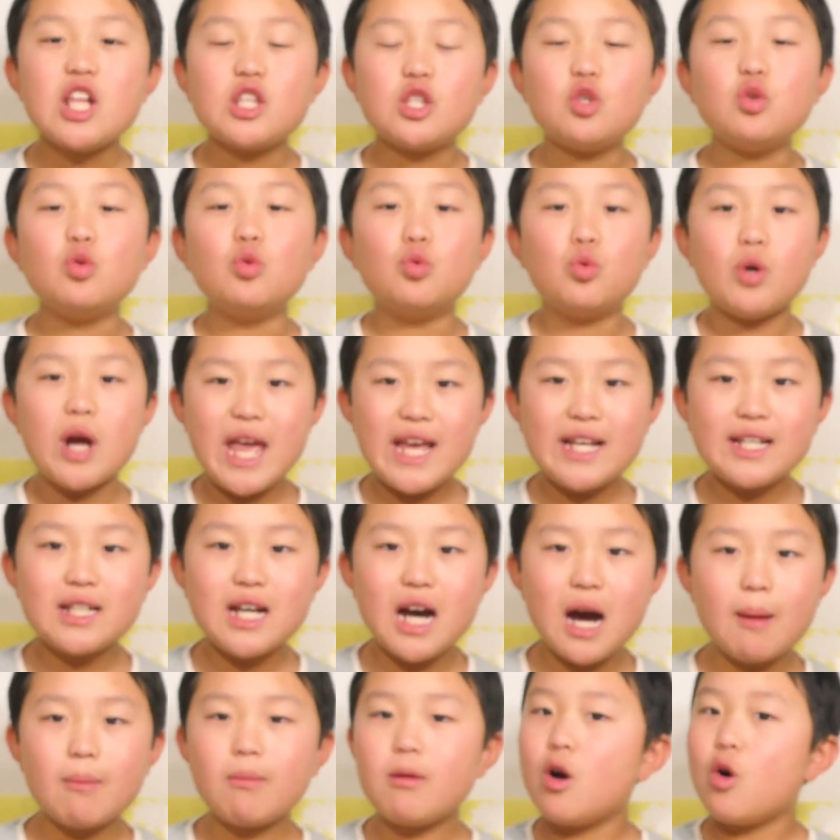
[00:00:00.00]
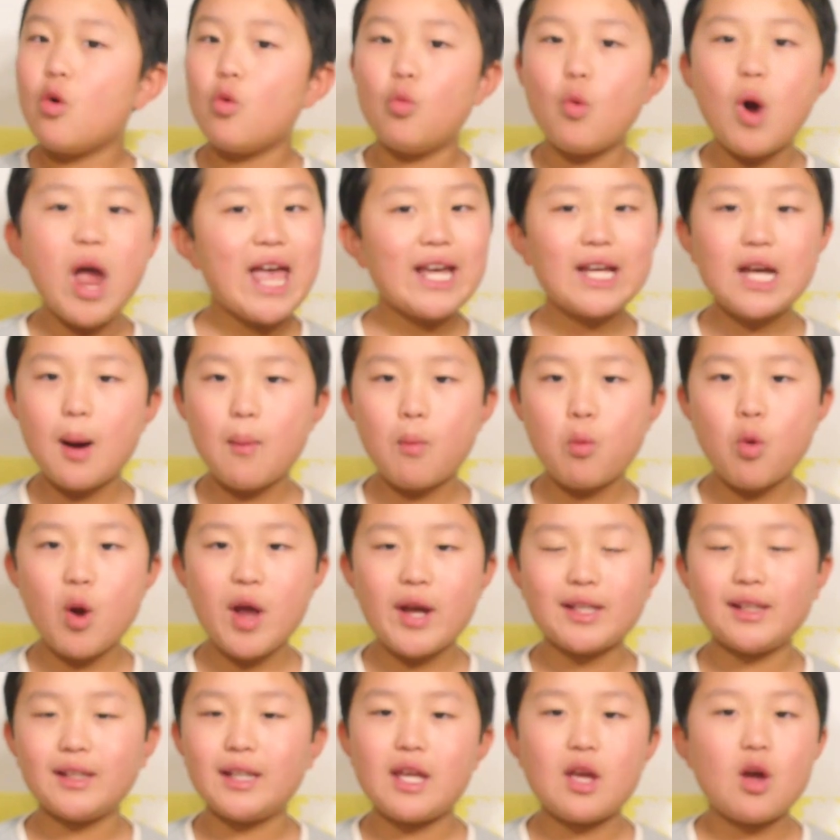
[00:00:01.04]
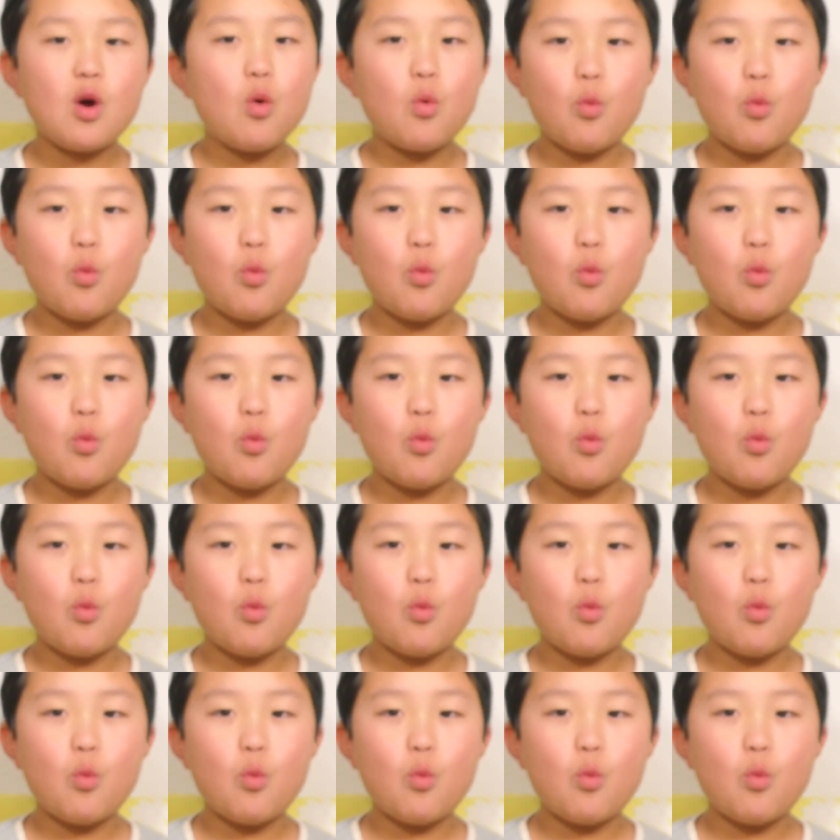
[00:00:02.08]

to wake up, wake up quickly,